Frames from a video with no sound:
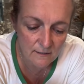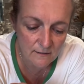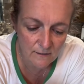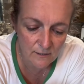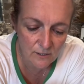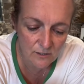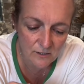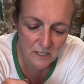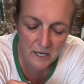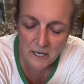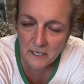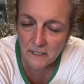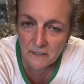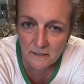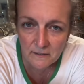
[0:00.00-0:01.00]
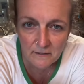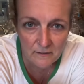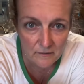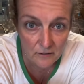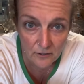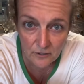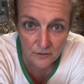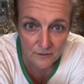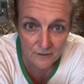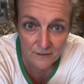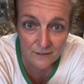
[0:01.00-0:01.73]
You'll kind of learn